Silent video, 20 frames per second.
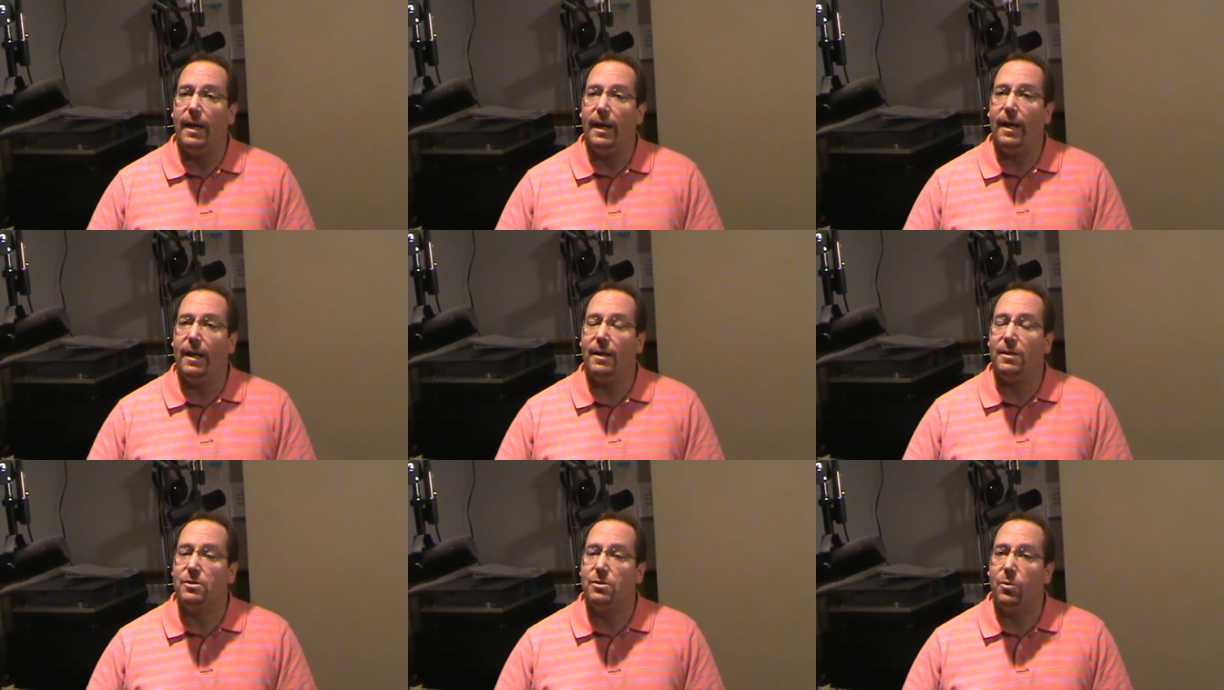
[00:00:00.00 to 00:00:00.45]

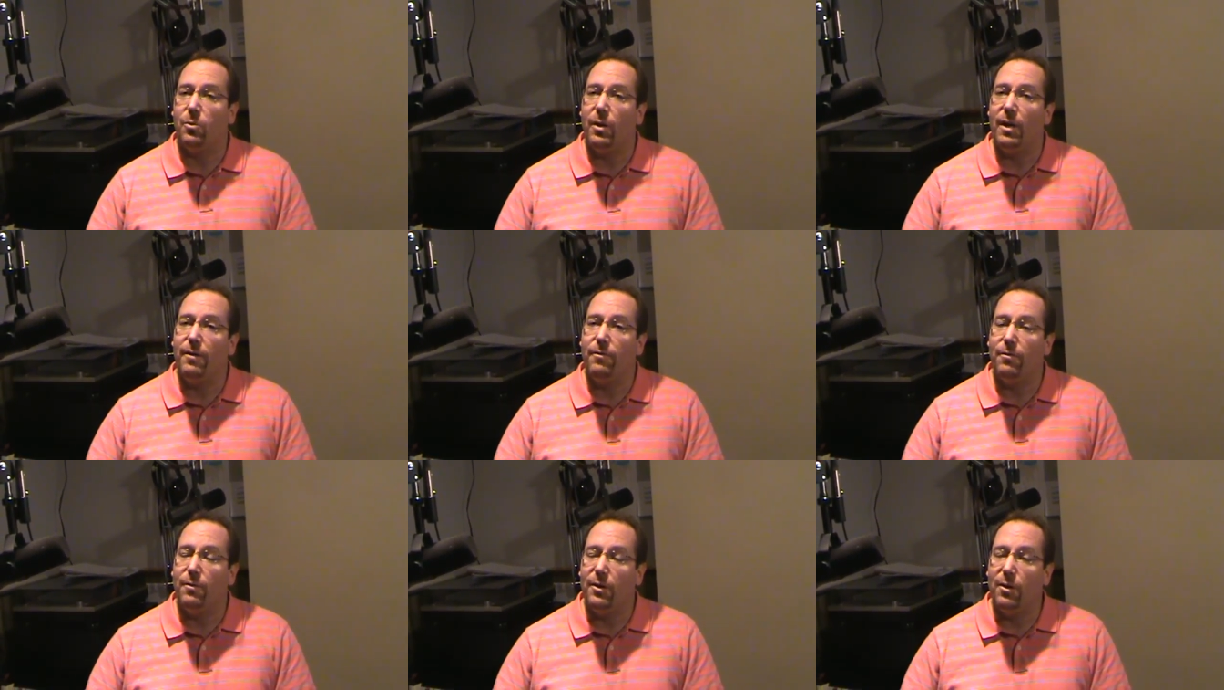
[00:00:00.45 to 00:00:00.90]
and it's a
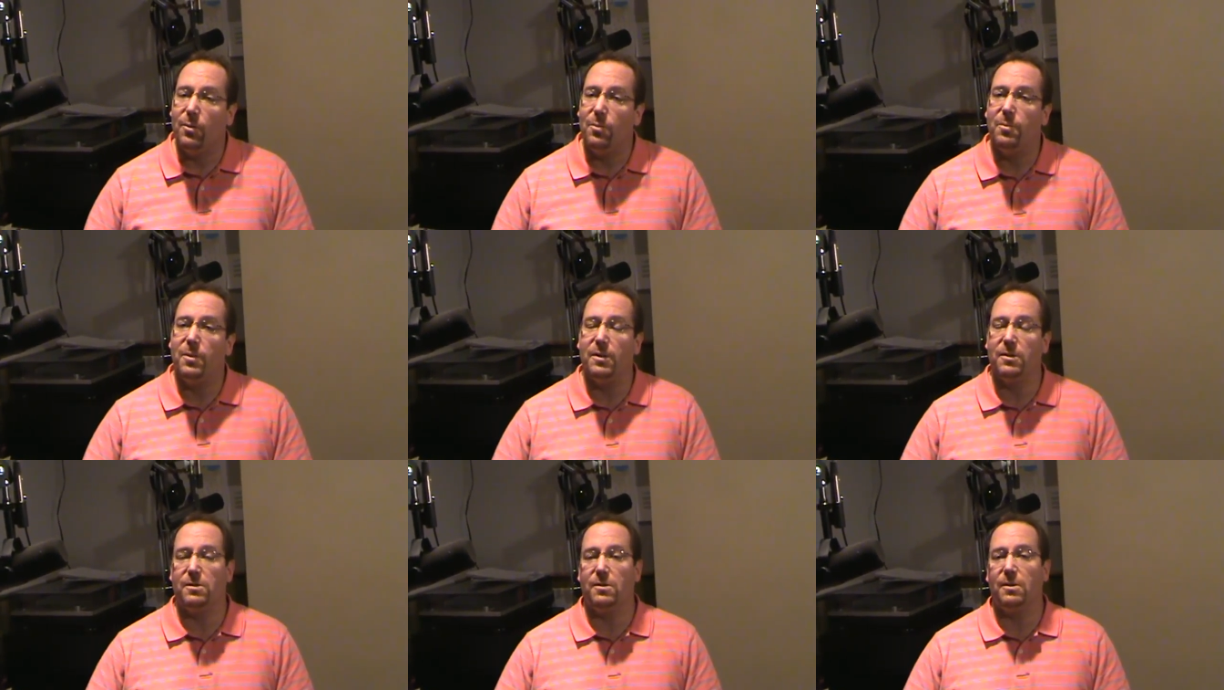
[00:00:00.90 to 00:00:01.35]
way for your
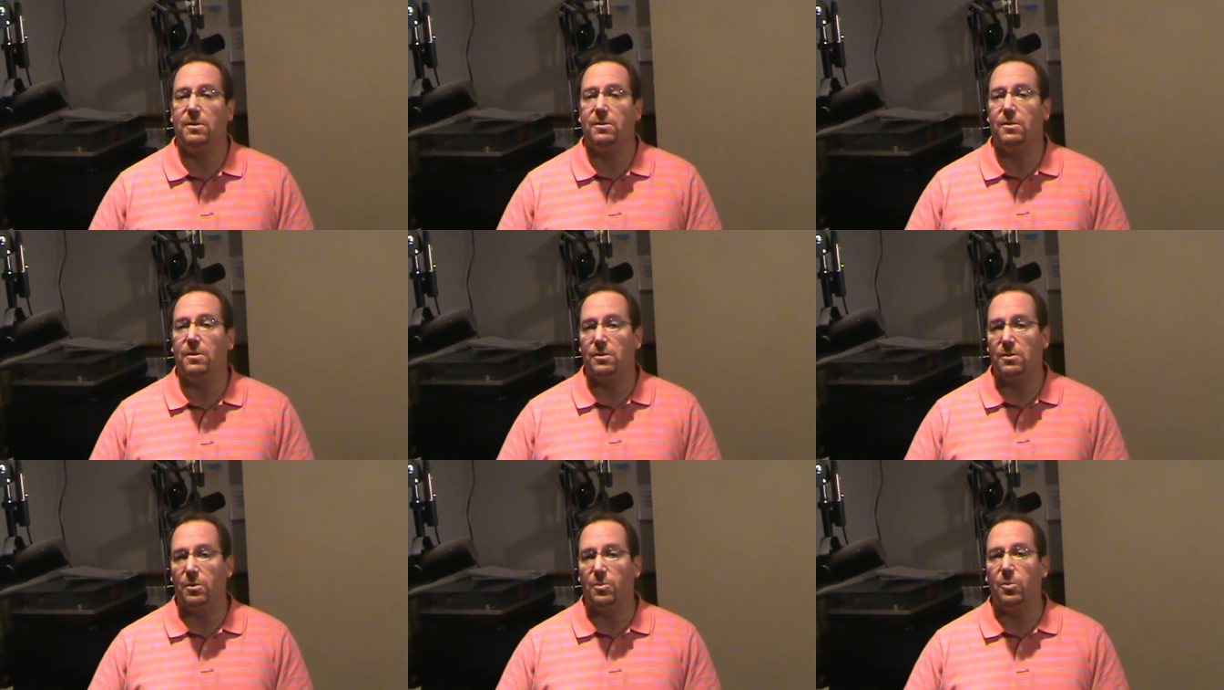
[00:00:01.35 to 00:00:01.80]
business
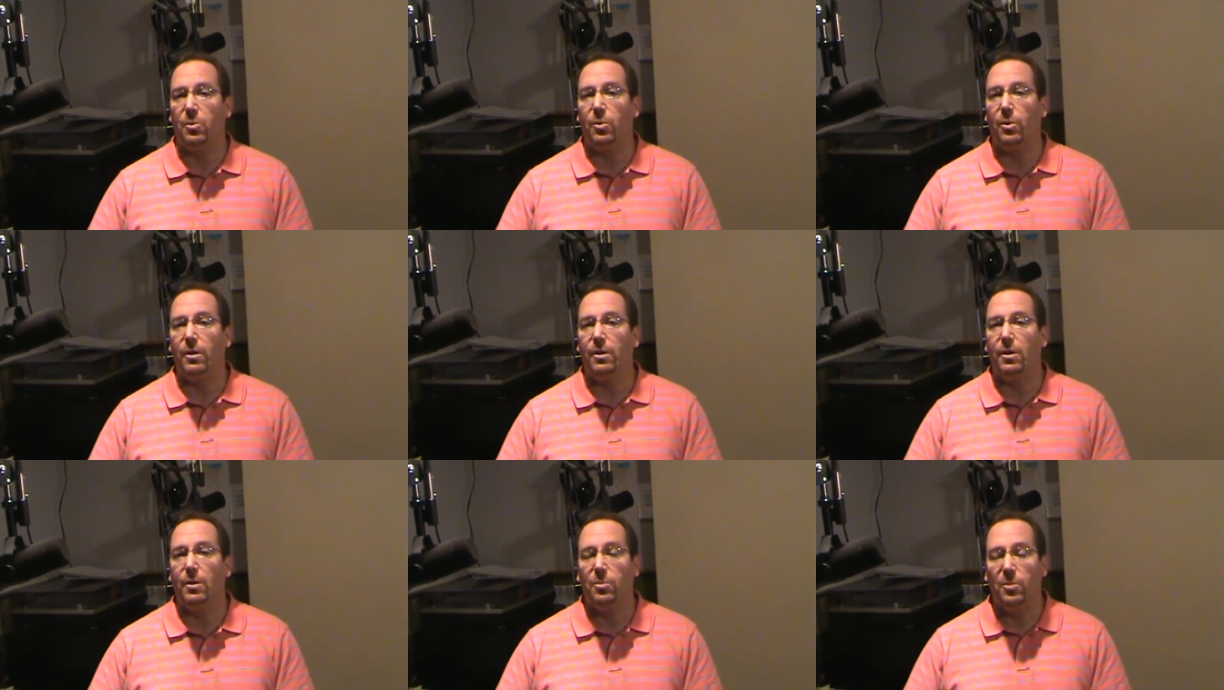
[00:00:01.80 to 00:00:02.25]
to
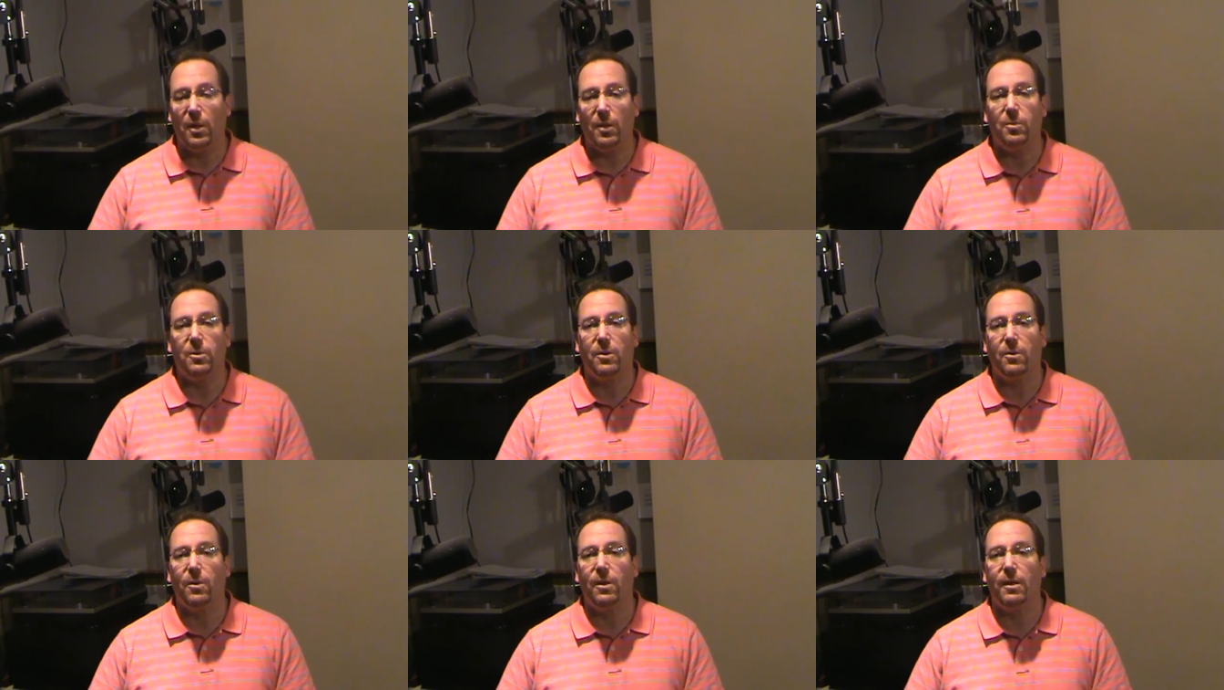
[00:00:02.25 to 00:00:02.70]
support
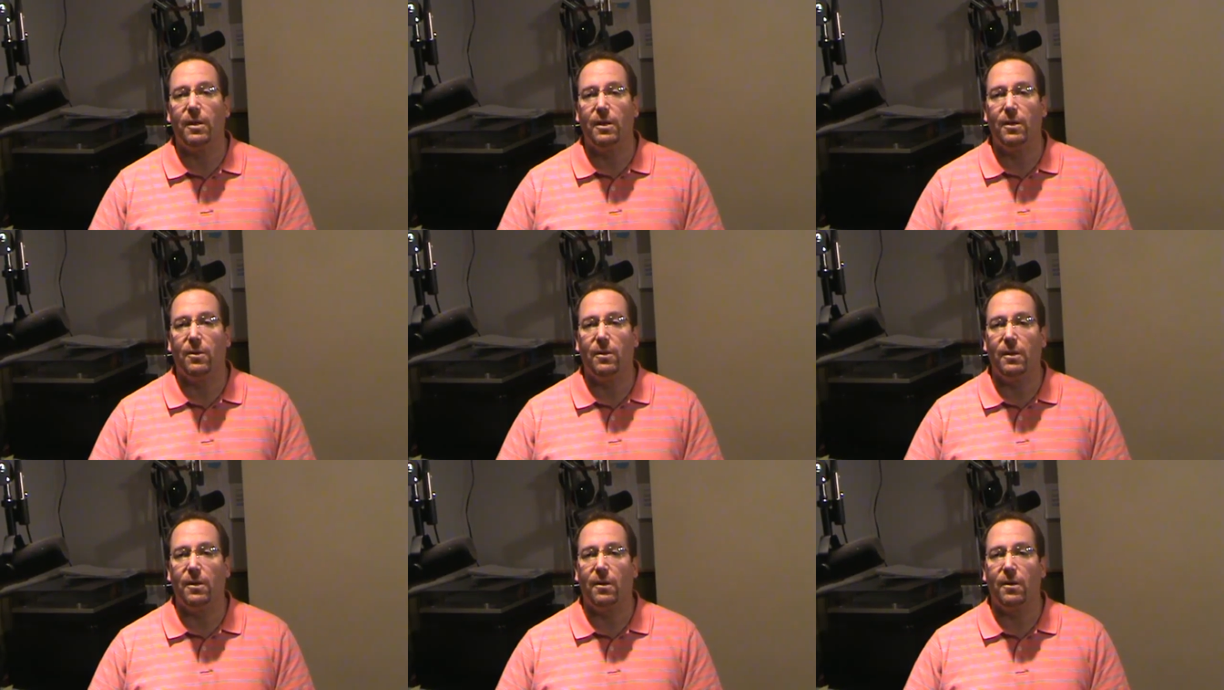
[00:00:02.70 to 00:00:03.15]
public
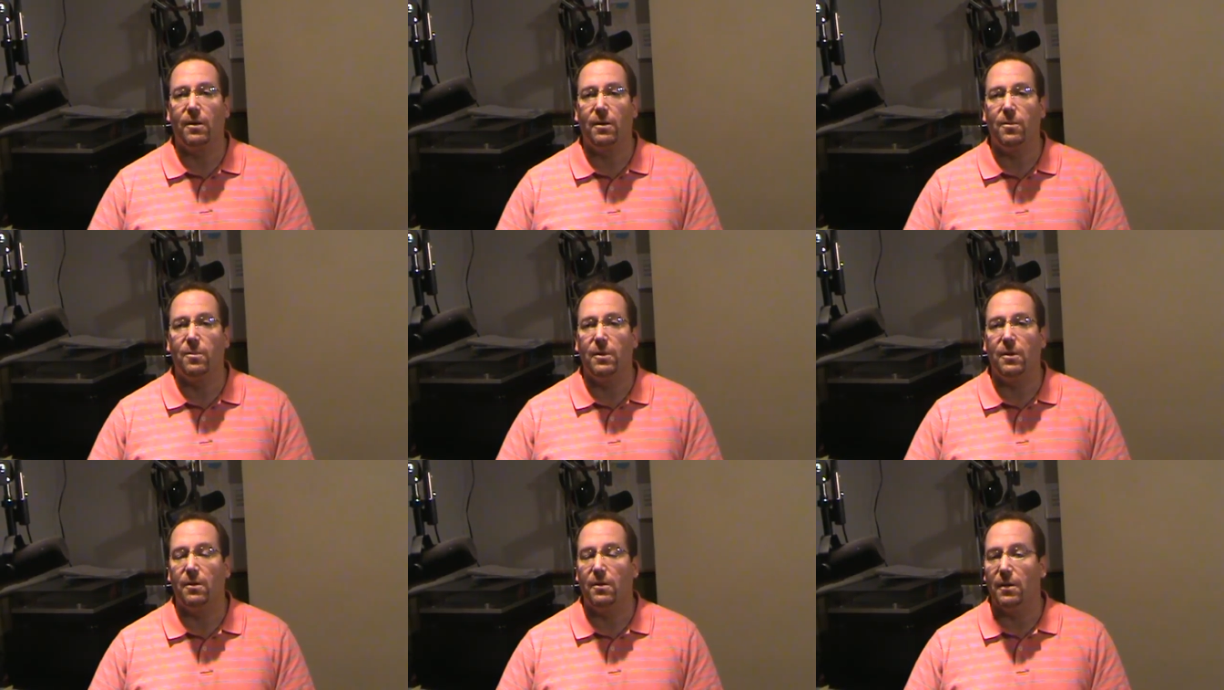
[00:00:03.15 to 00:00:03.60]
radio in our
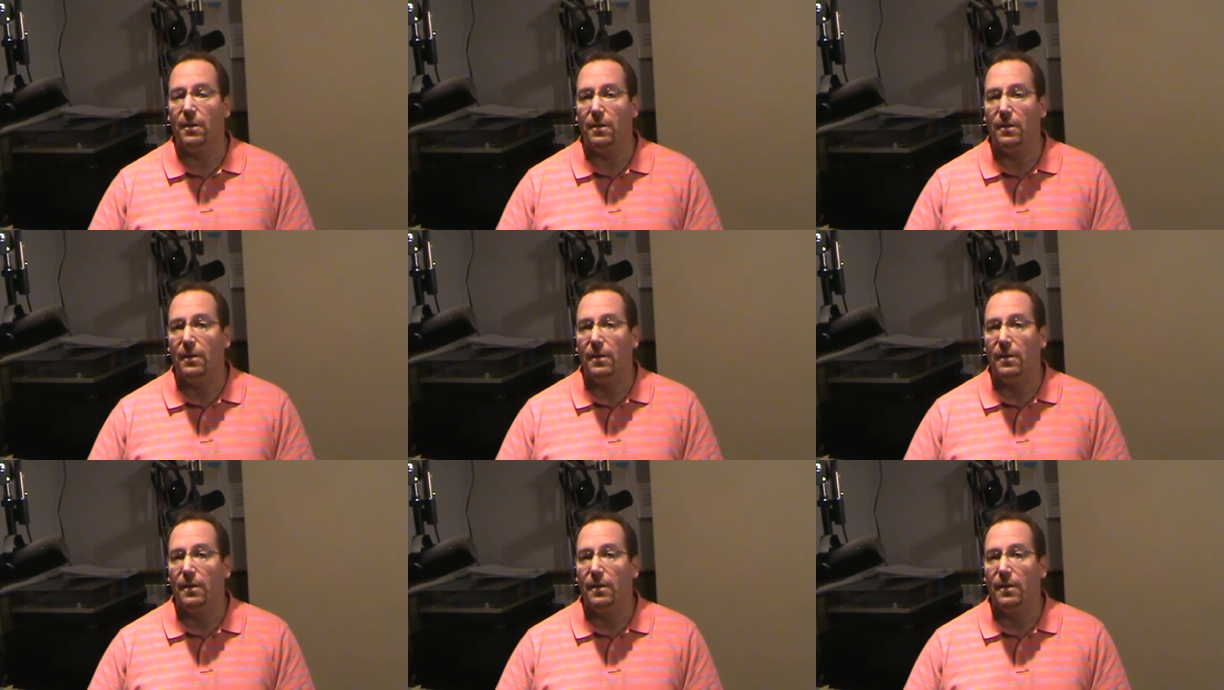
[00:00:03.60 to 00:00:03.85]
community.